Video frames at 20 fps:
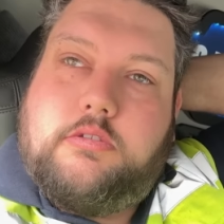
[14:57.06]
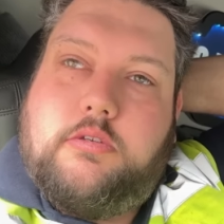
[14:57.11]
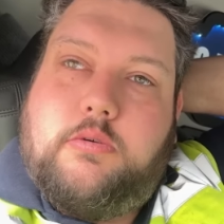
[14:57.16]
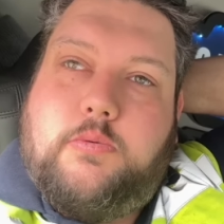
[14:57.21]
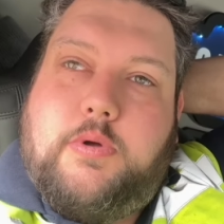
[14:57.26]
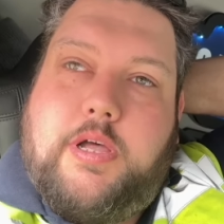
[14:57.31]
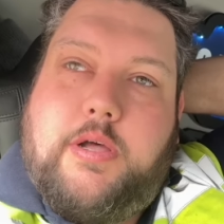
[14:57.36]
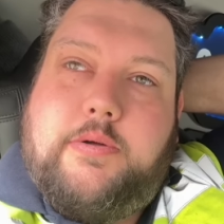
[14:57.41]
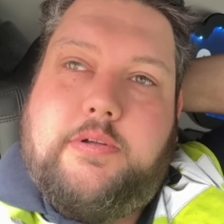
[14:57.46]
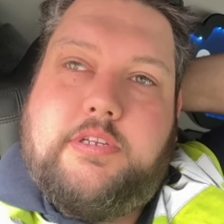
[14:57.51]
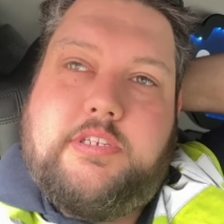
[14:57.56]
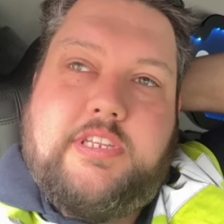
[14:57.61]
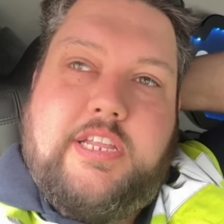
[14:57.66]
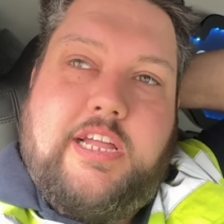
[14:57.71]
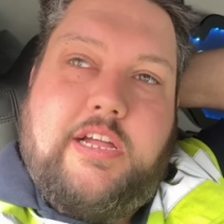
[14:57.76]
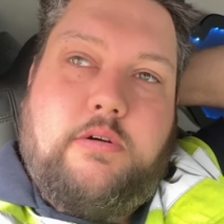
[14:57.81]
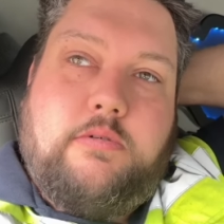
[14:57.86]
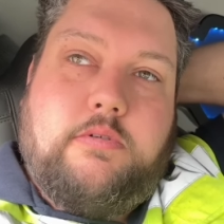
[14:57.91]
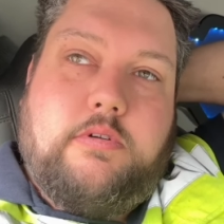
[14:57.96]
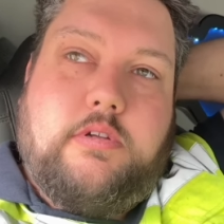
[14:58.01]
Well, it's
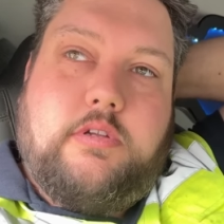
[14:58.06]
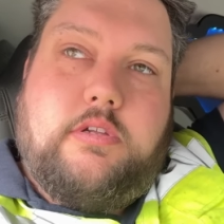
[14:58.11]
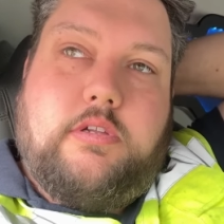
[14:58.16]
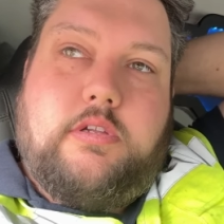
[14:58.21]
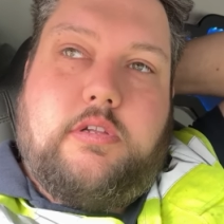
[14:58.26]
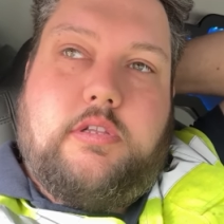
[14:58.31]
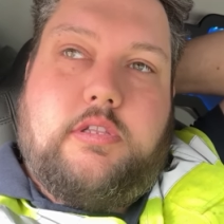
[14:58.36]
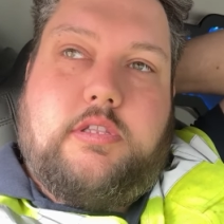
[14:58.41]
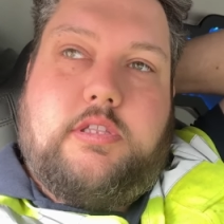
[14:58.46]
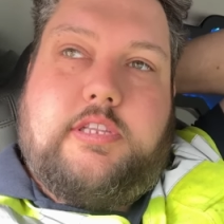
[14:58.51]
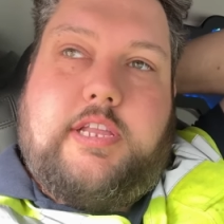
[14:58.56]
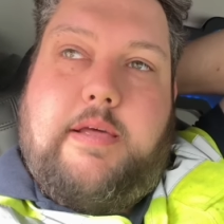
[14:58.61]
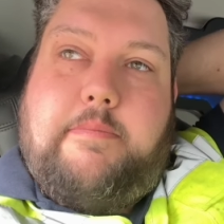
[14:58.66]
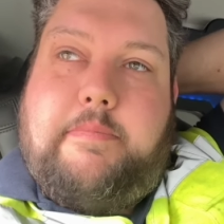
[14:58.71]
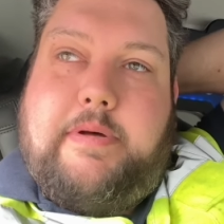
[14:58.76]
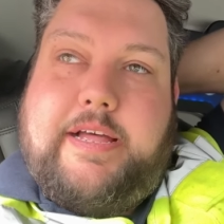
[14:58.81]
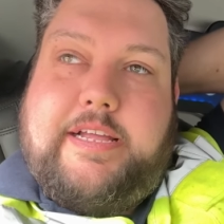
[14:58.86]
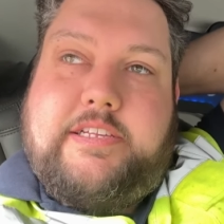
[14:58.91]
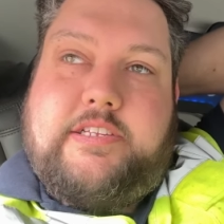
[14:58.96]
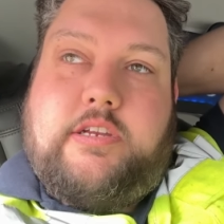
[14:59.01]
now
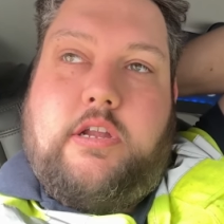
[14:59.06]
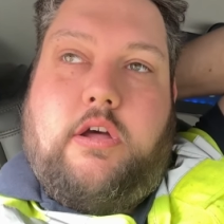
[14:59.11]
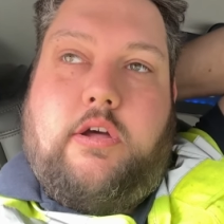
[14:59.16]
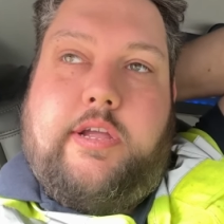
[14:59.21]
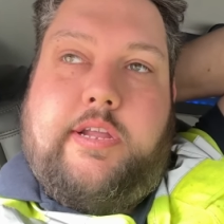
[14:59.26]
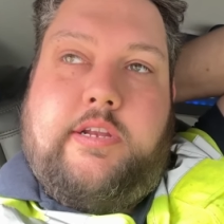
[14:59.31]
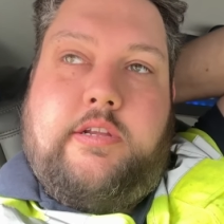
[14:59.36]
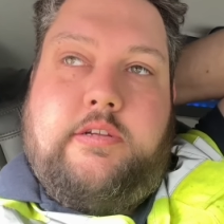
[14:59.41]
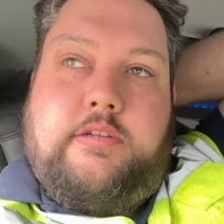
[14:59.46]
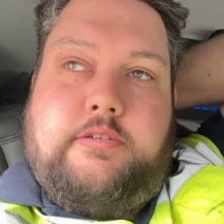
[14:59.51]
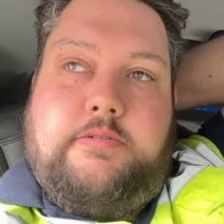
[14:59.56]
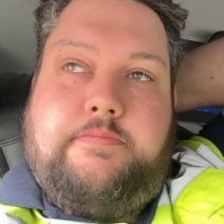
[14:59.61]
9:10.